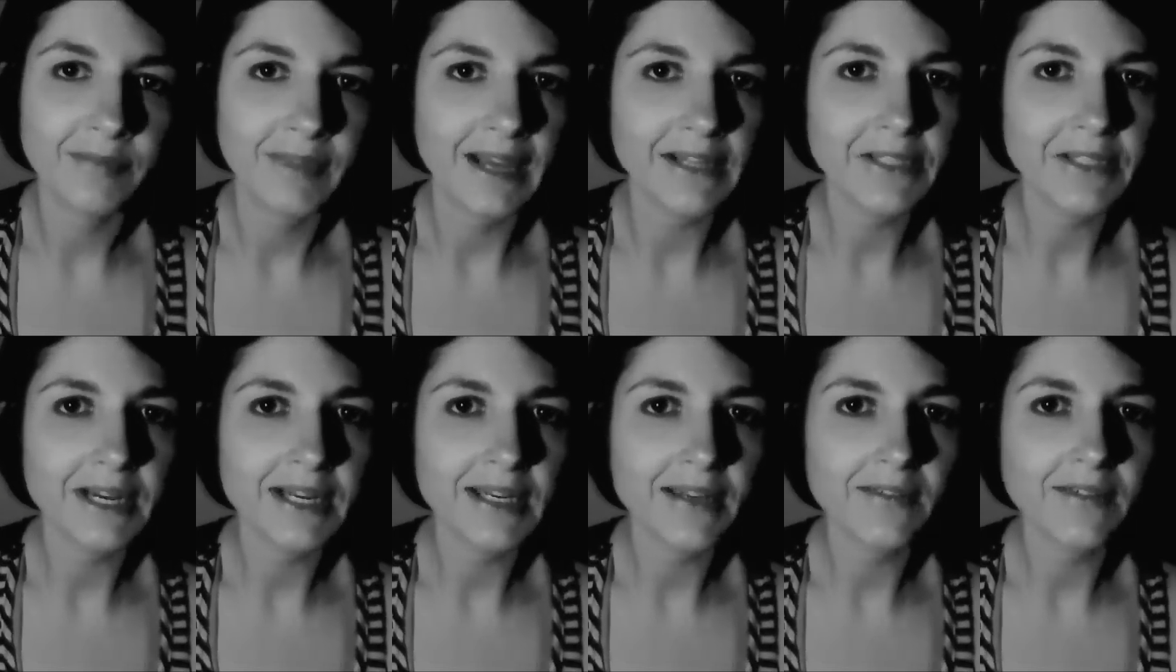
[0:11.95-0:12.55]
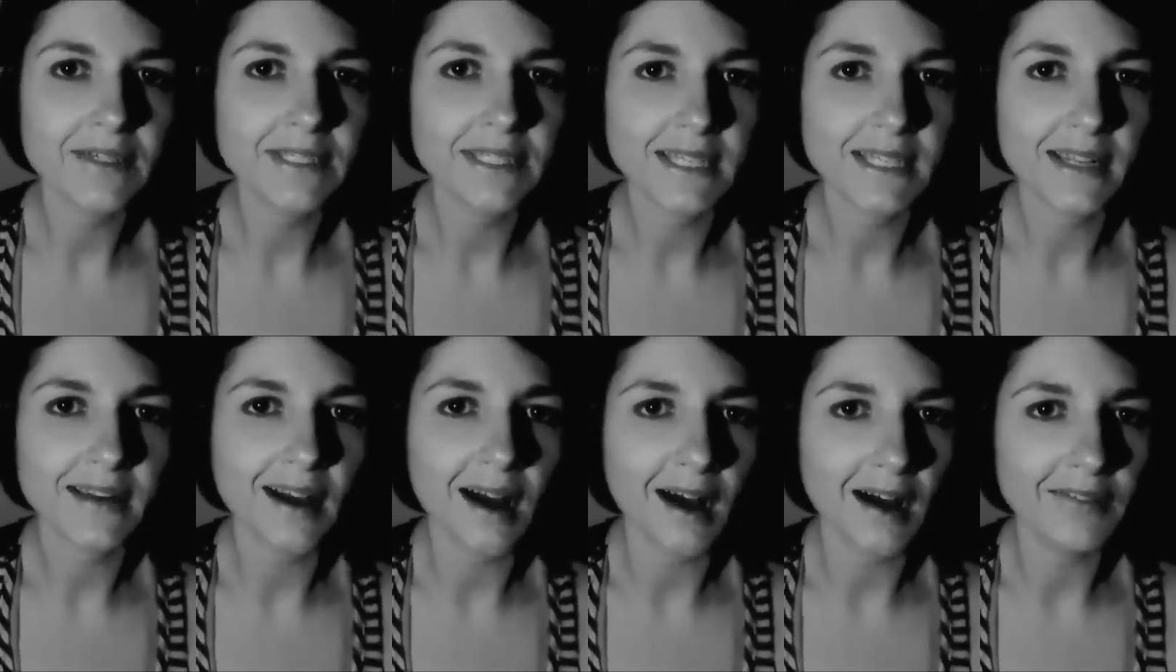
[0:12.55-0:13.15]
I tried to visit
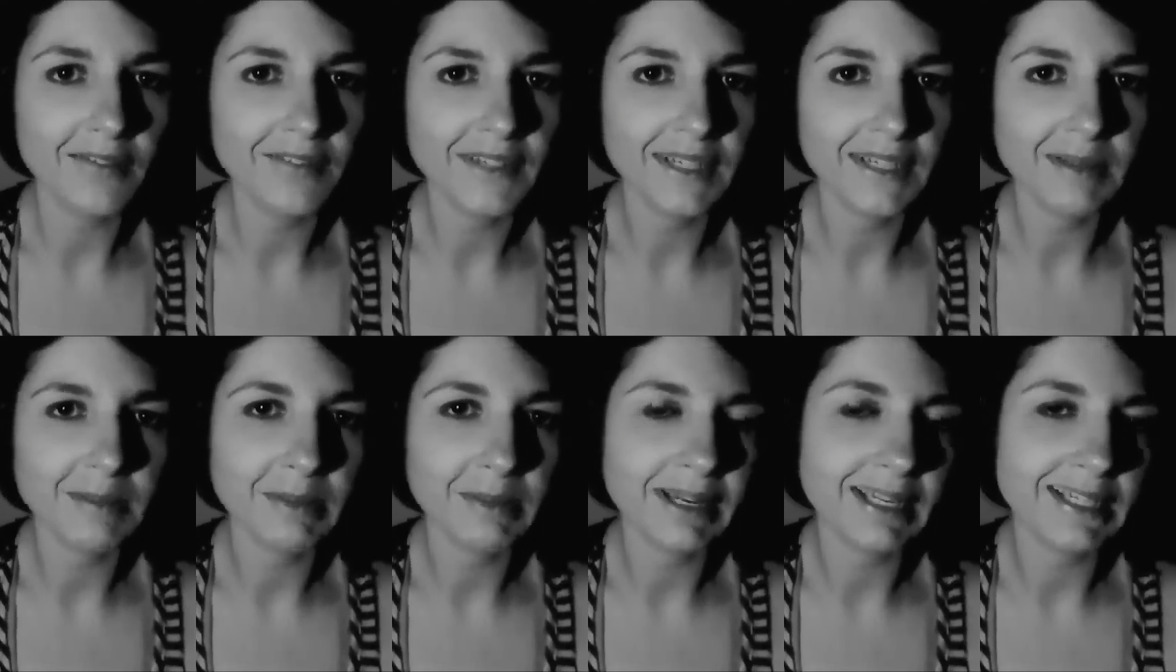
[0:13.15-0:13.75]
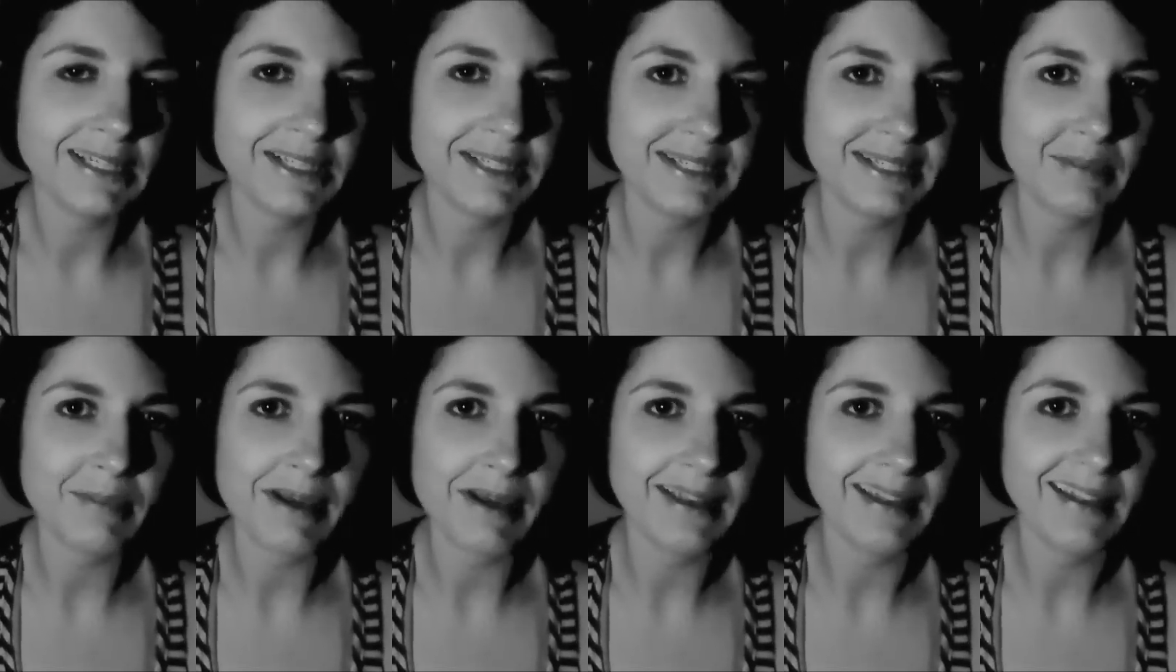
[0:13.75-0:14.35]
it often, but it just
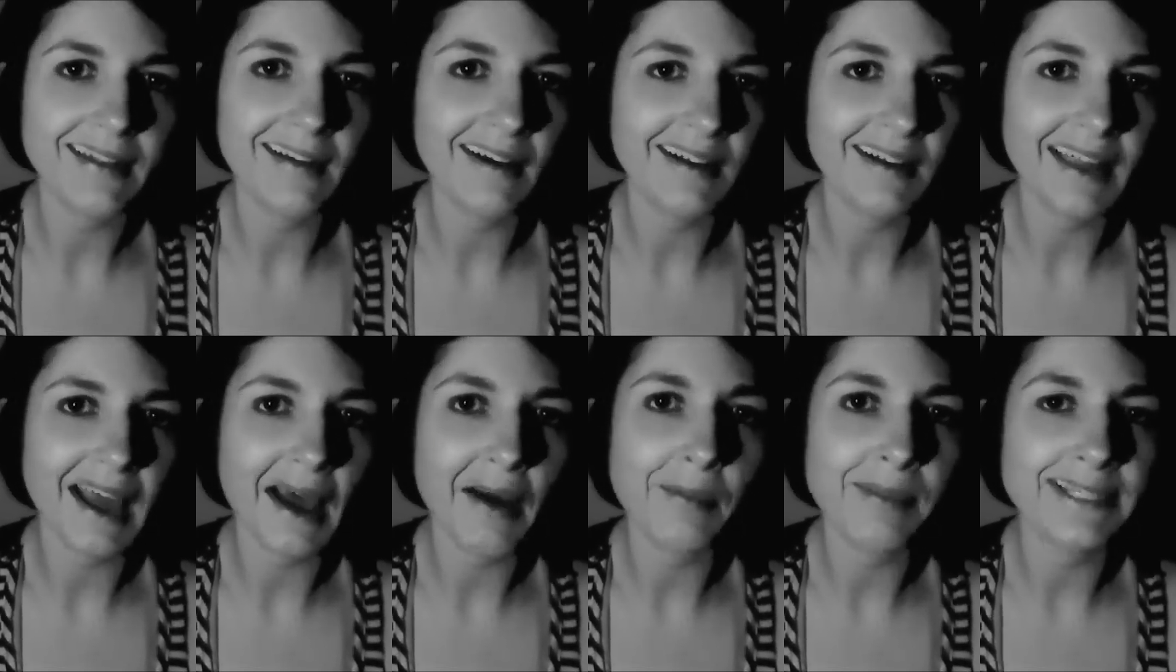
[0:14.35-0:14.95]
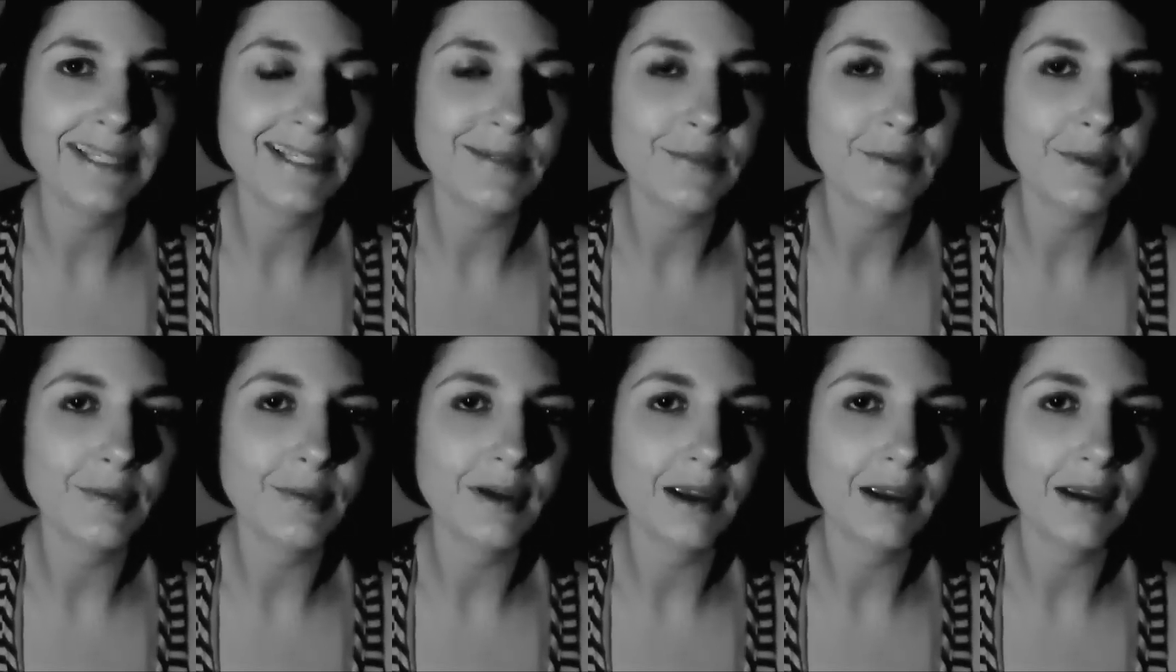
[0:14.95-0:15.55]
depended on how busy we
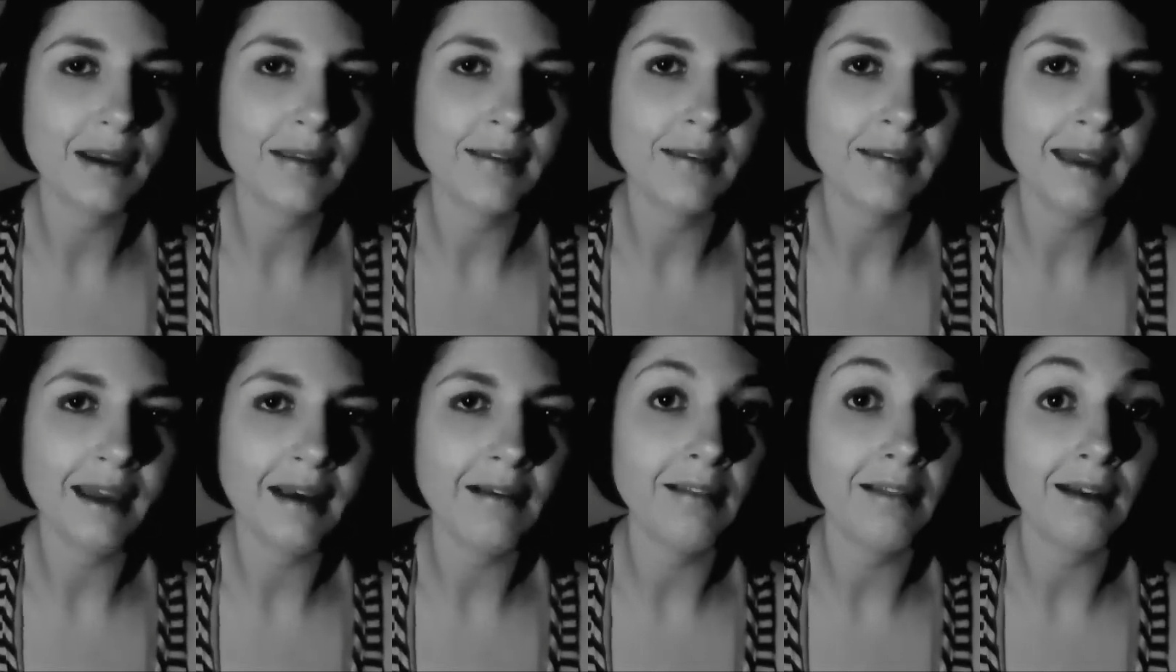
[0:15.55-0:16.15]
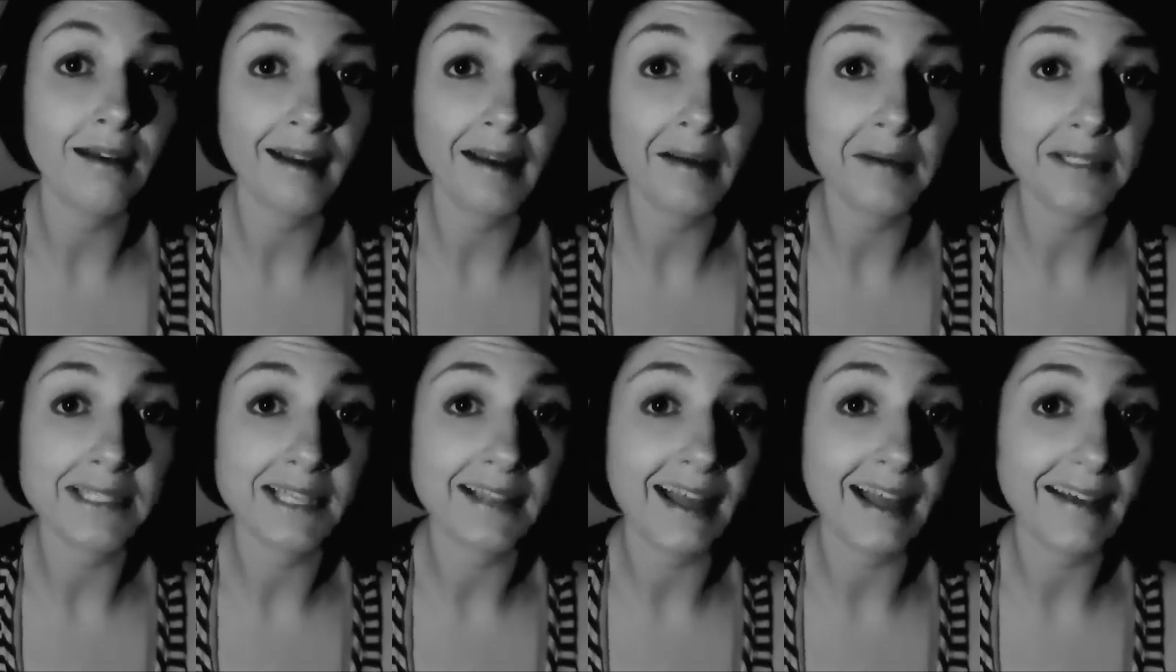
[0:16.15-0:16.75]
were and how long I
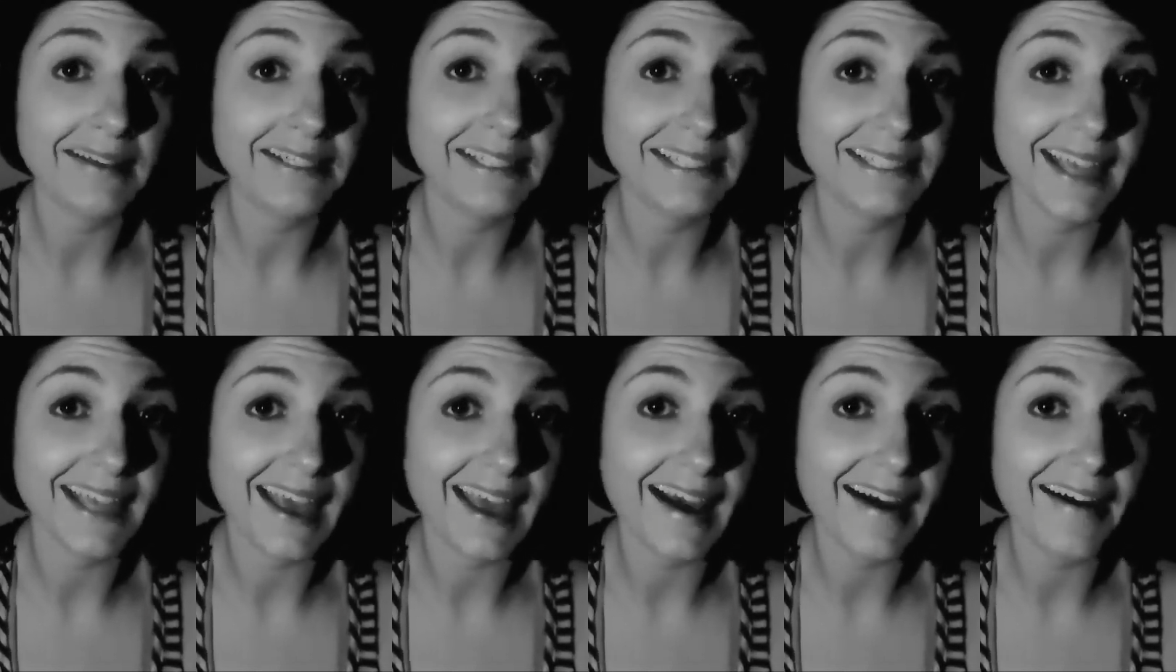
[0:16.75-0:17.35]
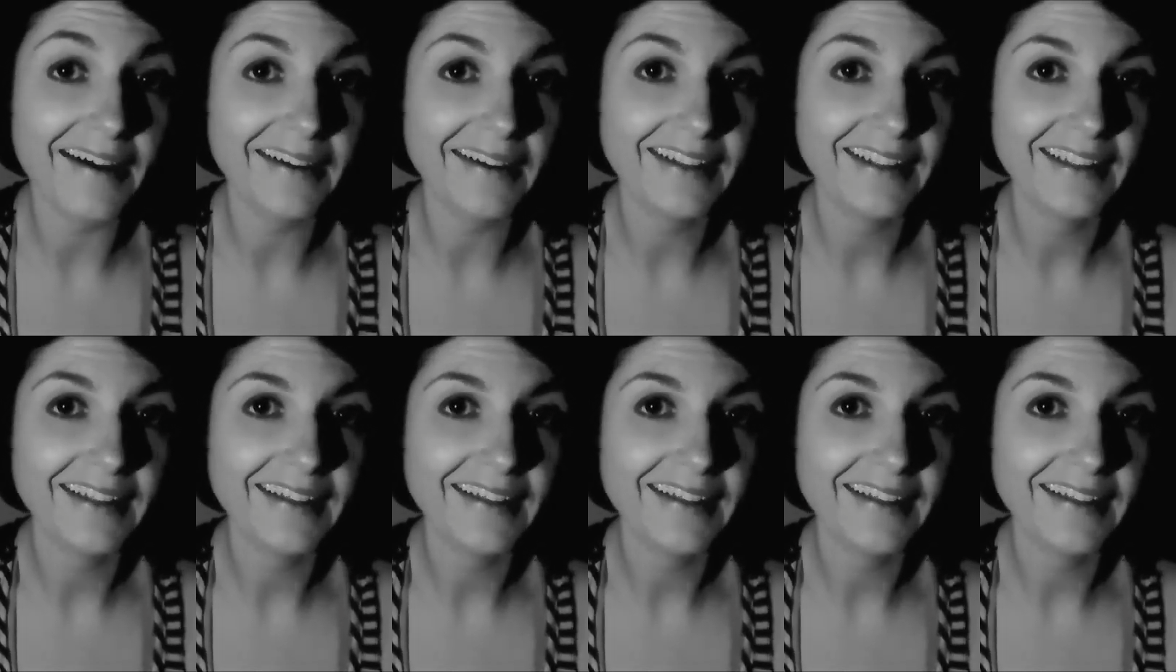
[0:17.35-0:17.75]
was allowed to stay out.